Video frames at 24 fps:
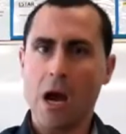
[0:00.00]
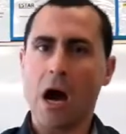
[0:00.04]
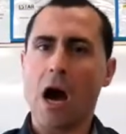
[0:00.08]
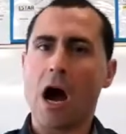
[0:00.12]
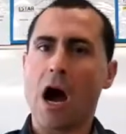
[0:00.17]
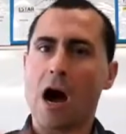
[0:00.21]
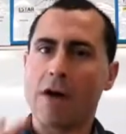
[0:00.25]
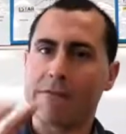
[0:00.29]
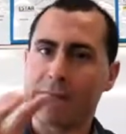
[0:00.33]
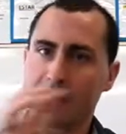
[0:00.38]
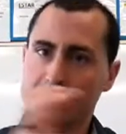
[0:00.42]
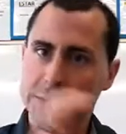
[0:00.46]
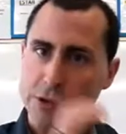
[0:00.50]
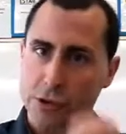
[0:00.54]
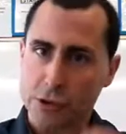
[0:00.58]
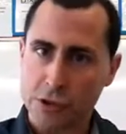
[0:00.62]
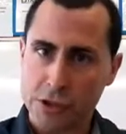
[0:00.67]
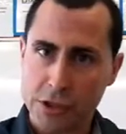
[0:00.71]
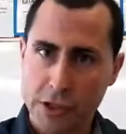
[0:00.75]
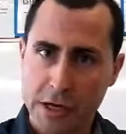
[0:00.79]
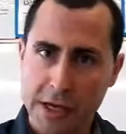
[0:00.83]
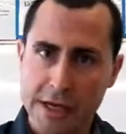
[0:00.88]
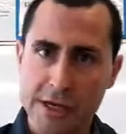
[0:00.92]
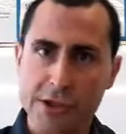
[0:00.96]
of the
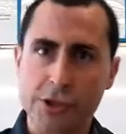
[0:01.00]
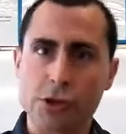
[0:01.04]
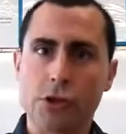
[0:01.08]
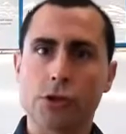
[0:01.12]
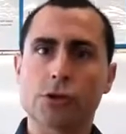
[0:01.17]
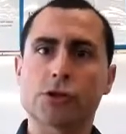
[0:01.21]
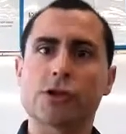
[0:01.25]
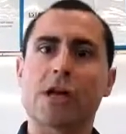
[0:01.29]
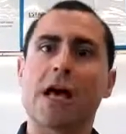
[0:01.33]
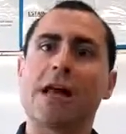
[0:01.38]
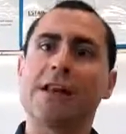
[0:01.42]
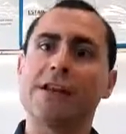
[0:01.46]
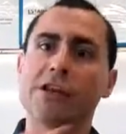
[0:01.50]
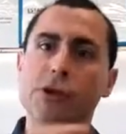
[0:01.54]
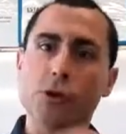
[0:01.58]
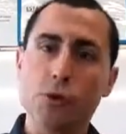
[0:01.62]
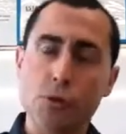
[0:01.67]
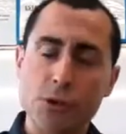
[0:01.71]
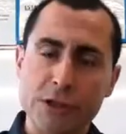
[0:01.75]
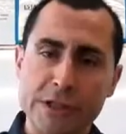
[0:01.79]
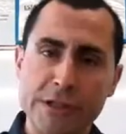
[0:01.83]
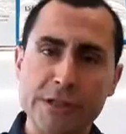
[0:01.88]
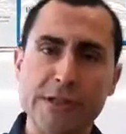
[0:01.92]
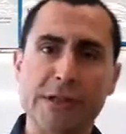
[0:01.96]
translations and
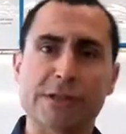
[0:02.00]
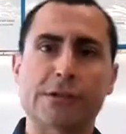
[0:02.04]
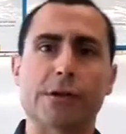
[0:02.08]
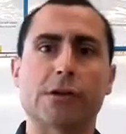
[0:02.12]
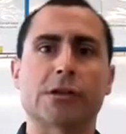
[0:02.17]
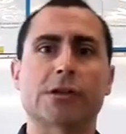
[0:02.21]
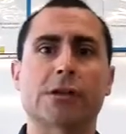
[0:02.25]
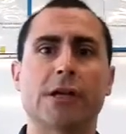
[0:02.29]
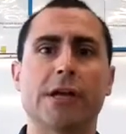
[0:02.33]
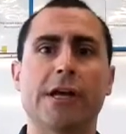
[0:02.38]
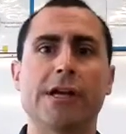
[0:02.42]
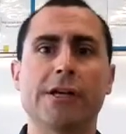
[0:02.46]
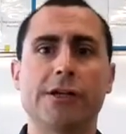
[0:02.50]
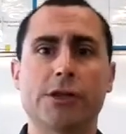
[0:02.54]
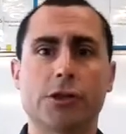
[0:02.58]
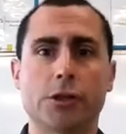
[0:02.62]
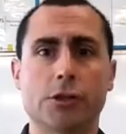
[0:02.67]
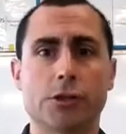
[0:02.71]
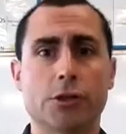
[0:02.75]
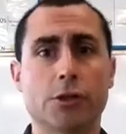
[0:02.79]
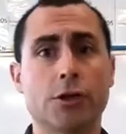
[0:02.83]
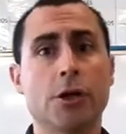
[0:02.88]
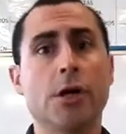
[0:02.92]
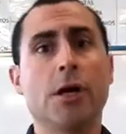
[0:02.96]
using the
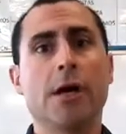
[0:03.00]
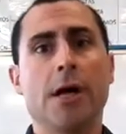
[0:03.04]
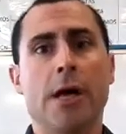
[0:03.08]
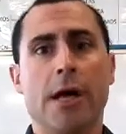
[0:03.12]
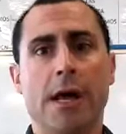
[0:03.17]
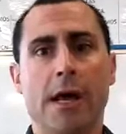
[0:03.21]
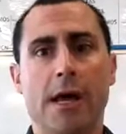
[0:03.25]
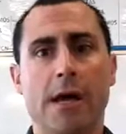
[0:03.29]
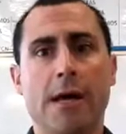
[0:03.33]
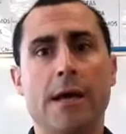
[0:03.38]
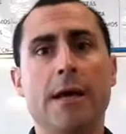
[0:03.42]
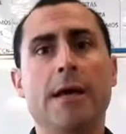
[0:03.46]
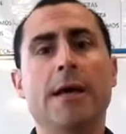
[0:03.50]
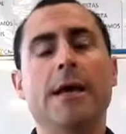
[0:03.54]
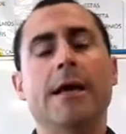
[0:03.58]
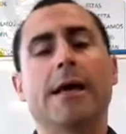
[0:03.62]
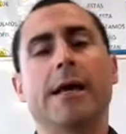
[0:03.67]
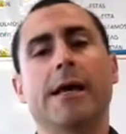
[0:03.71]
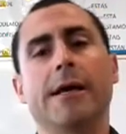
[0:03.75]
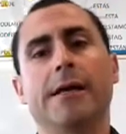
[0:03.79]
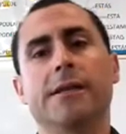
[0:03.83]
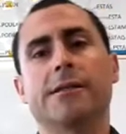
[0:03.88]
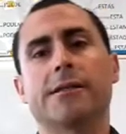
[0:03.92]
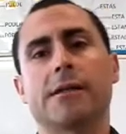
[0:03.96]
translations,
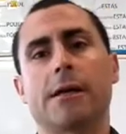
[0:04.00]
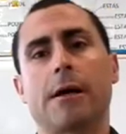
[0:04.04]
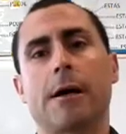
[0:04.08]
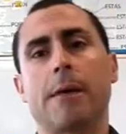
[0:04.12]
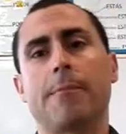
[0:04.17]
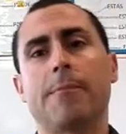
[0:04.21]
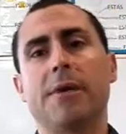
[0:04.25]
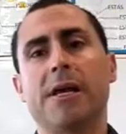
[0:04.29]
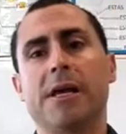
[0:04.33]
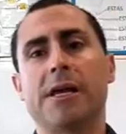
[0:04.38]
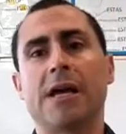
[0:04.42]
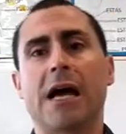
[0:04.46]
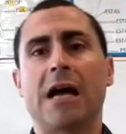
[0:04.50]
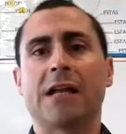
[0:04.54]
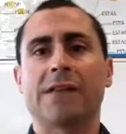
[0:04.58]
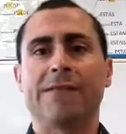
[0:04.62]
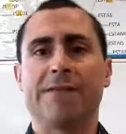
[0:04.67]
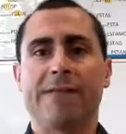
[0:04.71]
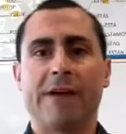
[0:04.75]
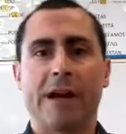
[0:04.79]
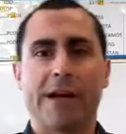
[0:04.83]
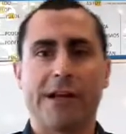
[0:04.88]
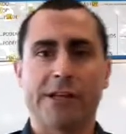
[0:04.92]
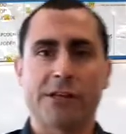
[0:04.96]
it's a big
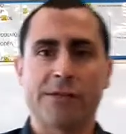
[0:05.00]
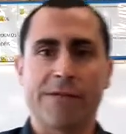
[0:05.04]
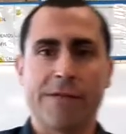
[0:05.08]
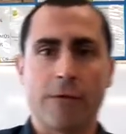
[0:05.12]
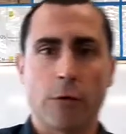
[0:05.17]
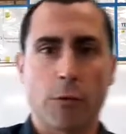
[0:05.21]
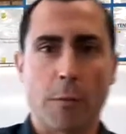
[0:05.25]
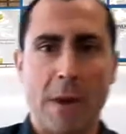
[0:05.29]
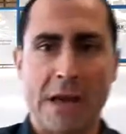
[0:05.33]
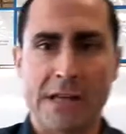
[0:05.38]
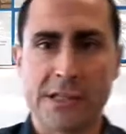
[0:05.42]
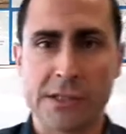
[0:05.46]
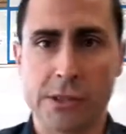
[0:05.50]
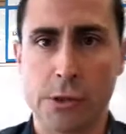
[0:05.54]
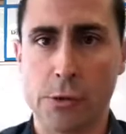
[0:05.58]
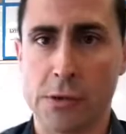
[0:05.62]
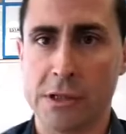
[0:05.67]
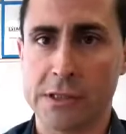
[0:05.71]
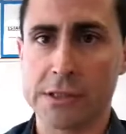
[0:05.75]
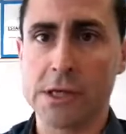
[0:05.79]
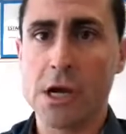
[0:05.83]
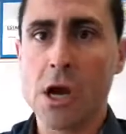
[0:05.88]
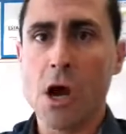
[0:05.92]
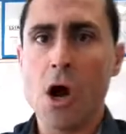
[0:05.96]
advantage for my
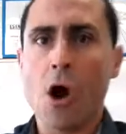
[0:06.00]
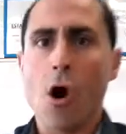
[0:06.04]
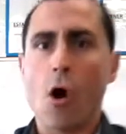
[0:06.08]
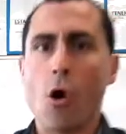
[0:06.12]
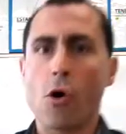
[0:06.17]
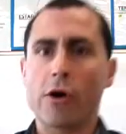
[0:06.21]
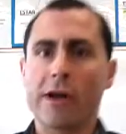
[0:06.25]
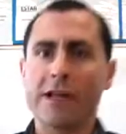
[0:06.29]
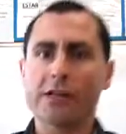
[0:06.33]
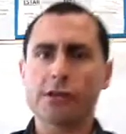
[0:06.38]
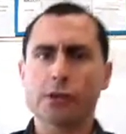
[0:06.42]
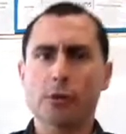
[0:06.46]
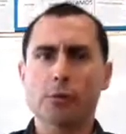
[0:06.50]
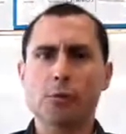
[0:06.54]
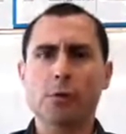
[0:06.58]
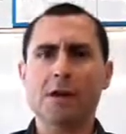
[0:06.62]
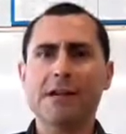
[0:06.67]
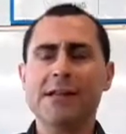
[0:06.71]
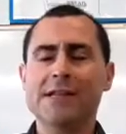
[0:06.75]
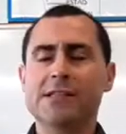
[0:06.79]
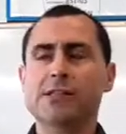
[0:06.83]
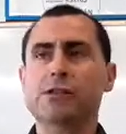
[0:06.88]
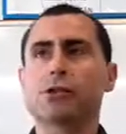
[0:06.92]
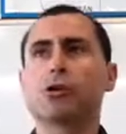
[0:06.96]
students. Okay, so let's